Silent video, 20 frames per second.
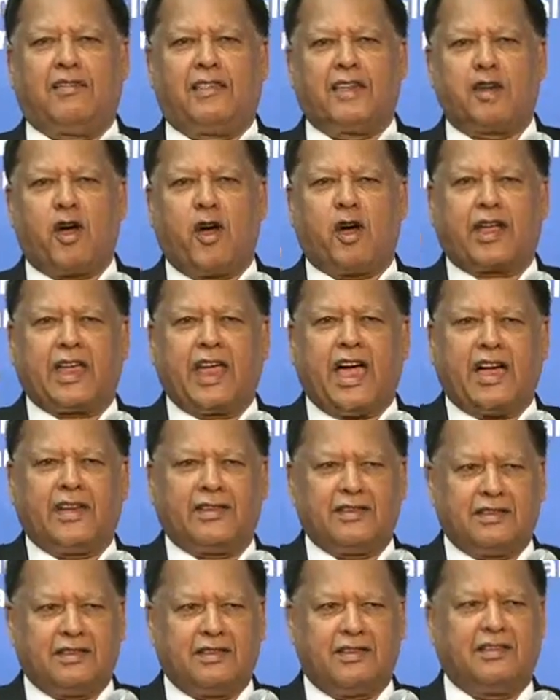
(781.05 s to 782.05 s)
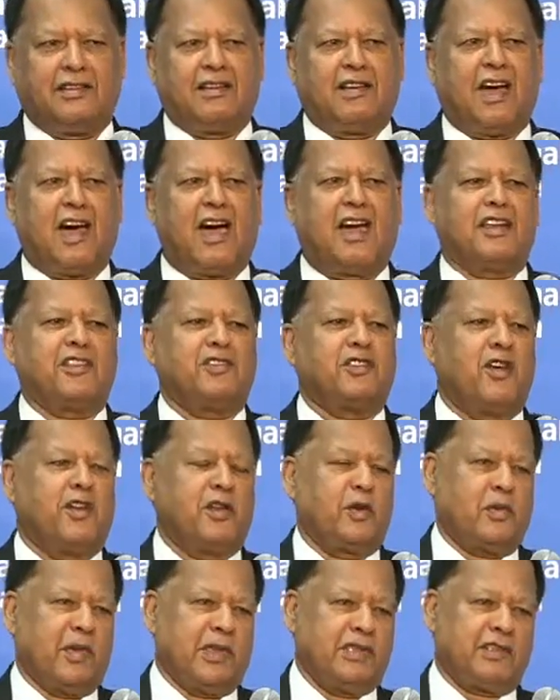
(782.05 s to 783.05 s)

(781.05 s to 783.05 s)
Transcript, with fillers: The dockyards are a joint